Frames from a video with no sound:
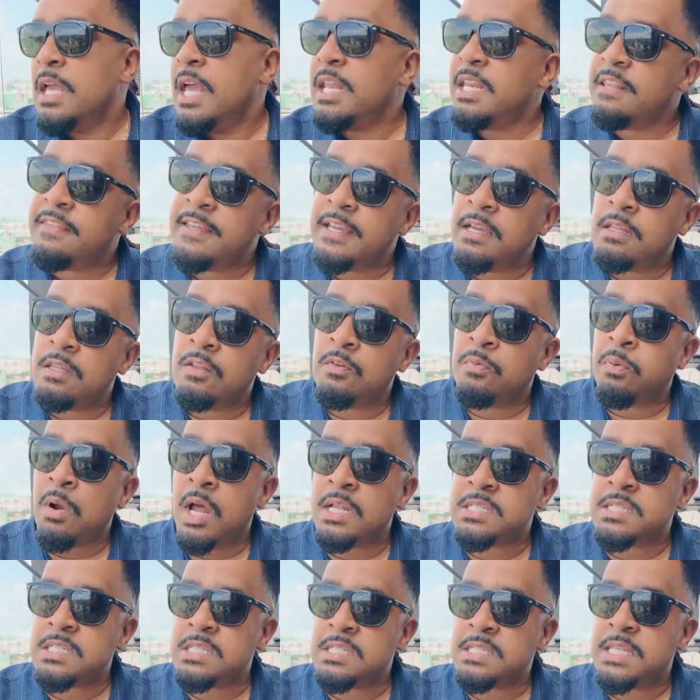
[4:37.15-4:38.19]
Anything out of the
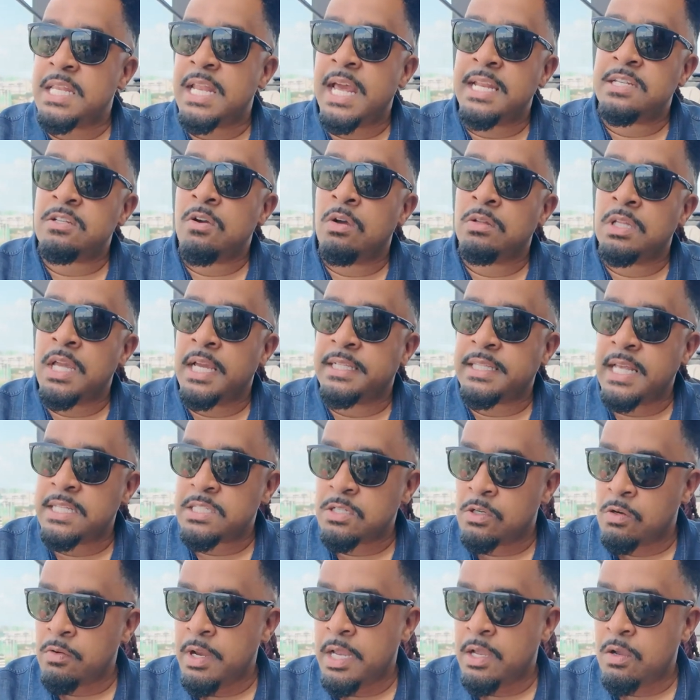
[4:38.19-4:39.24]
process that I don't like?
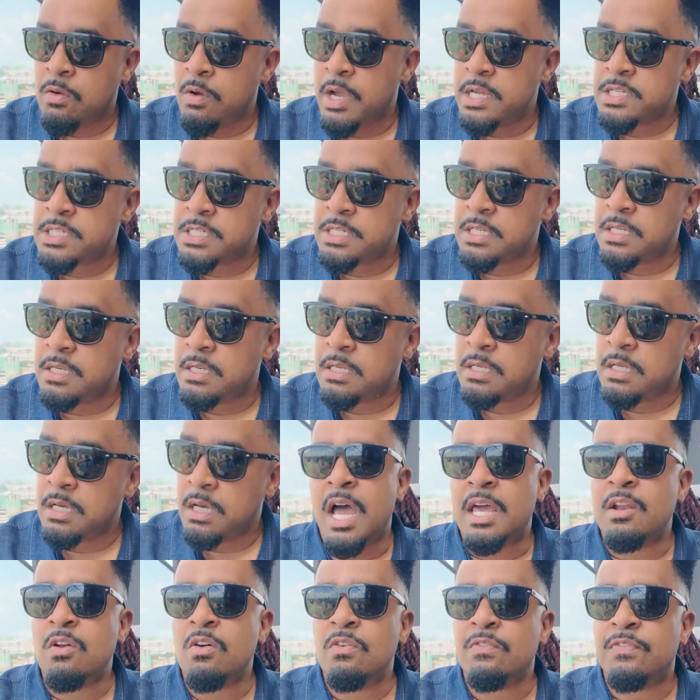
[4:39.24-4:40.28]
That's a great question.
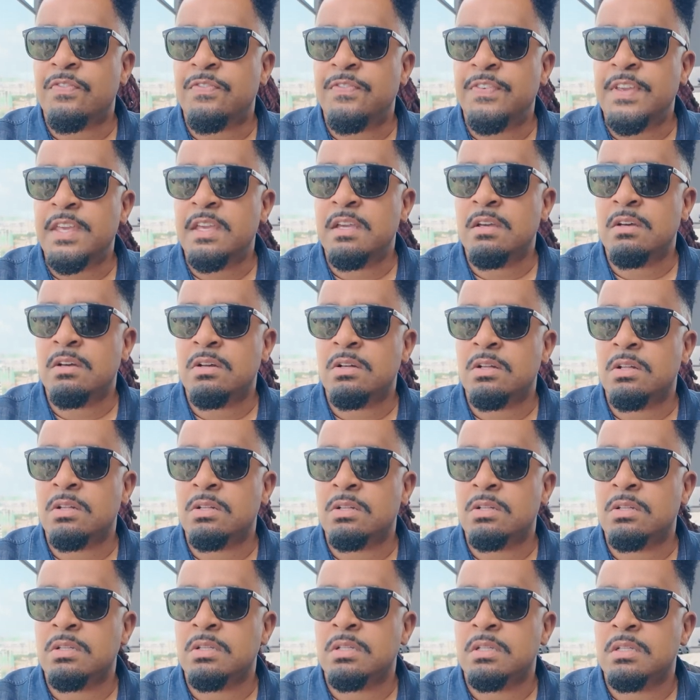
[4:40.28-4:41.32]
I don't
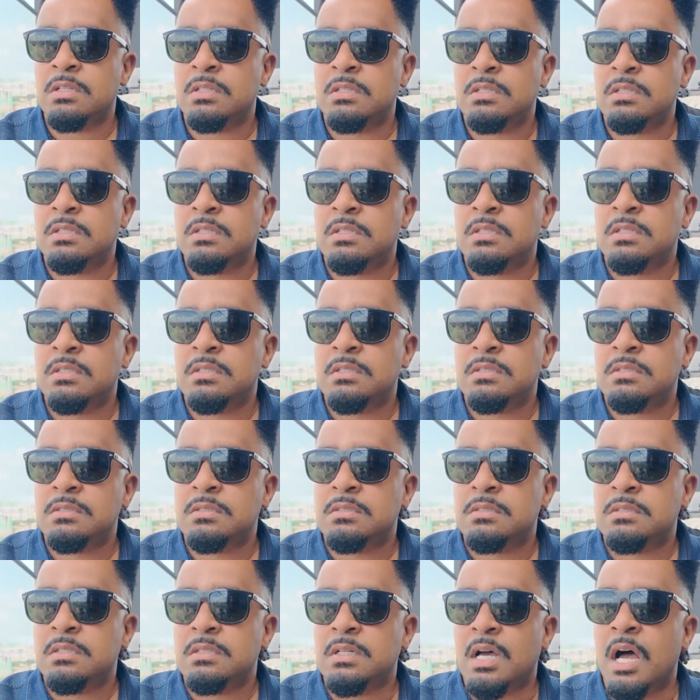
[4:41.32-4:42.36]
feel
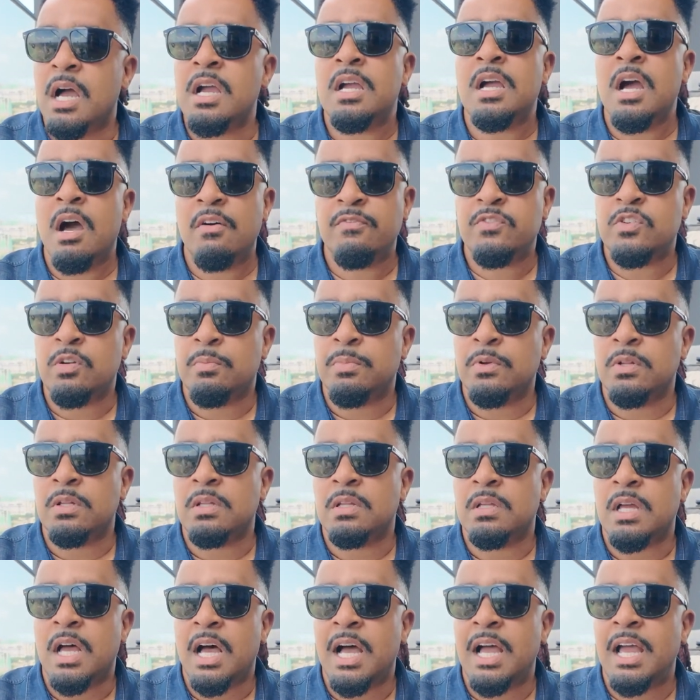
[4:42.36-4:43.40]

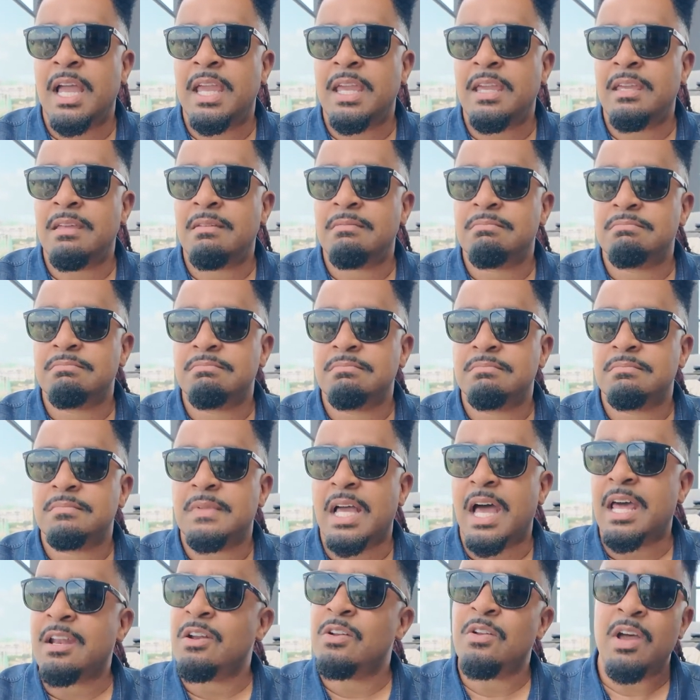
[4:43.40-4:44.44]
uncomfortable. I
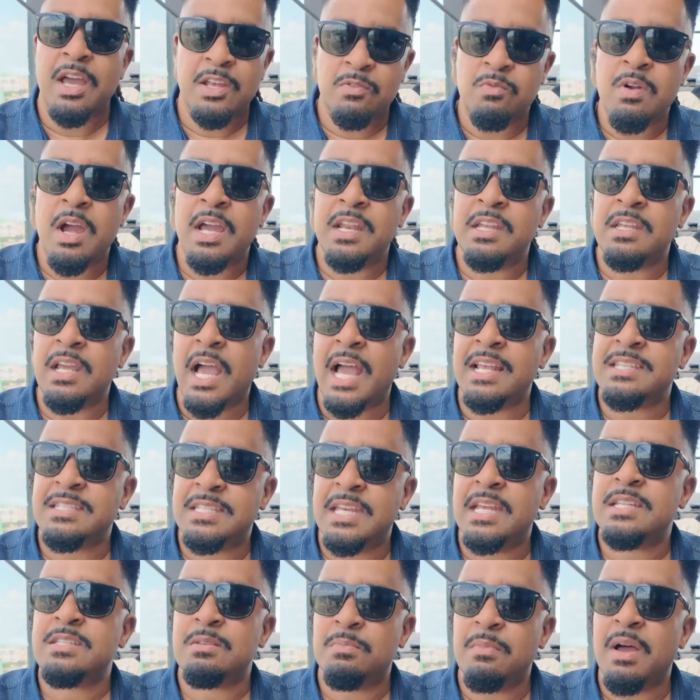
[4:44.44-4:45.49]
don't know, Ryan.
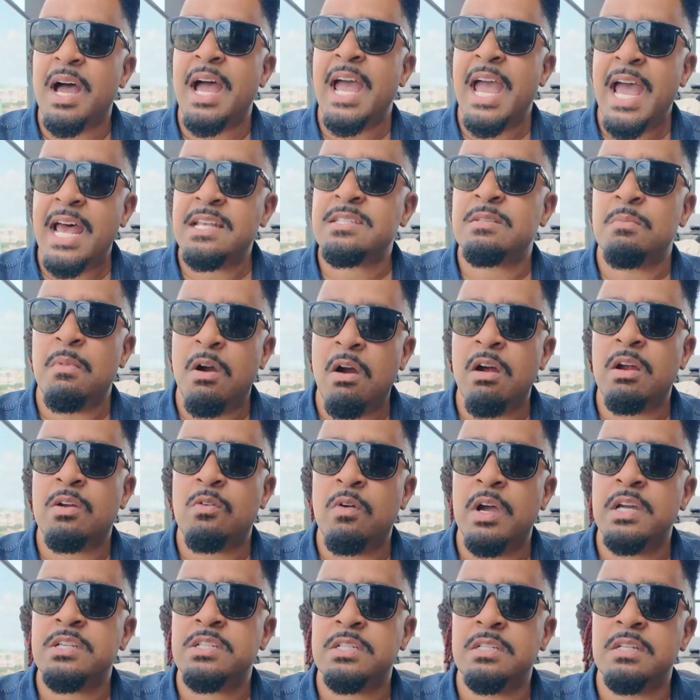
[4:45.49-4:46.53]
I asked some hard
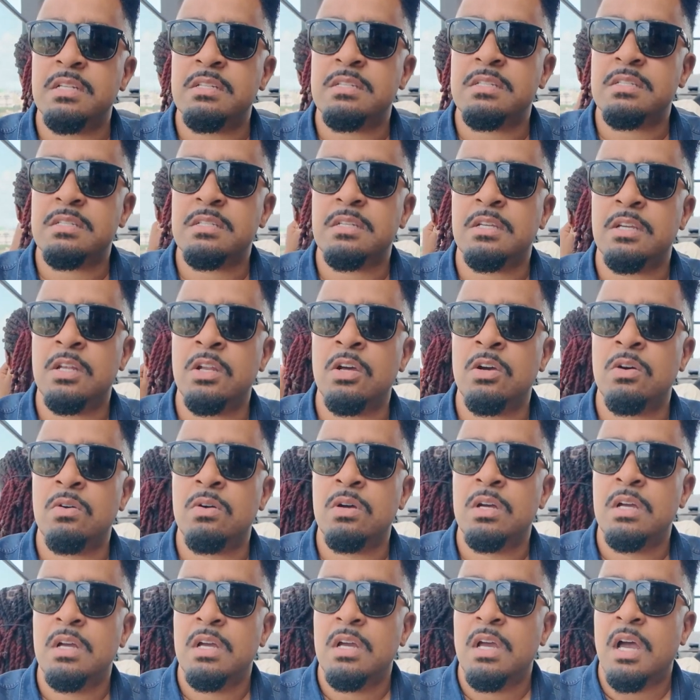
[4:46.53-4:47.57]
questions.
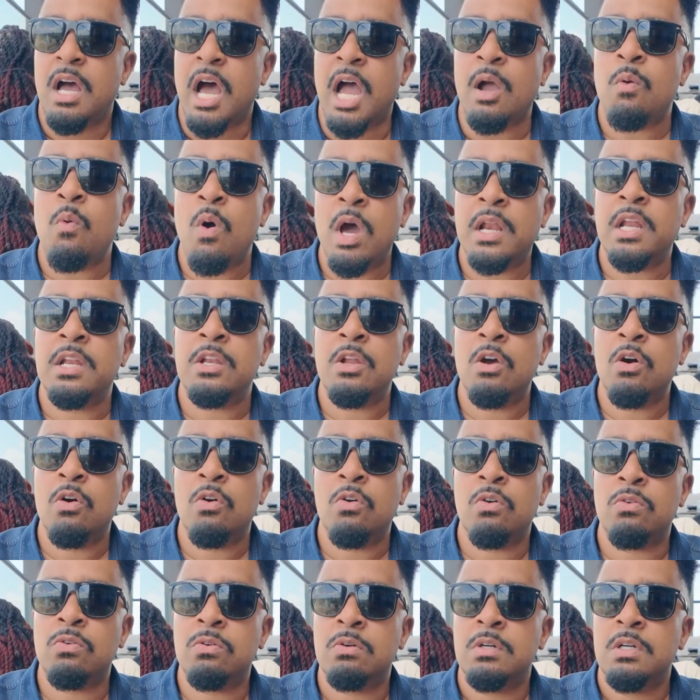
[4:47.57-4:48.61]
I want to
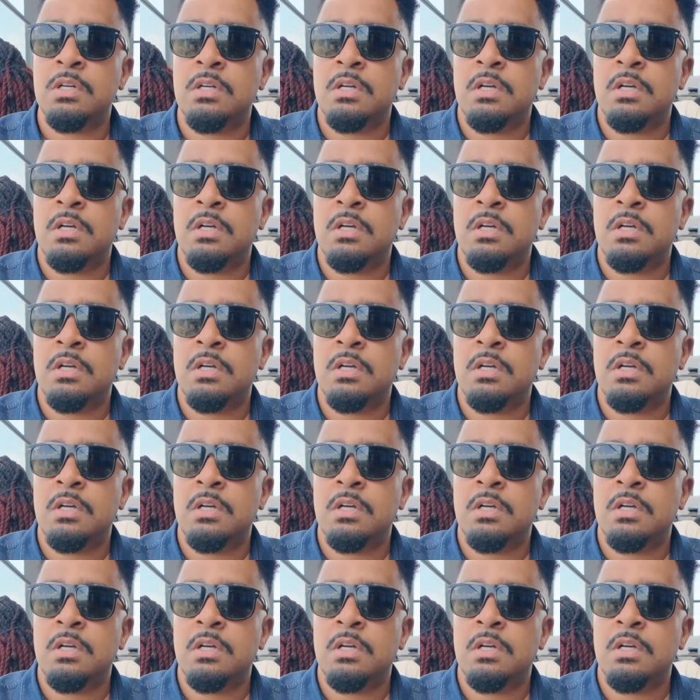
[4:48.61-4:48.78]
know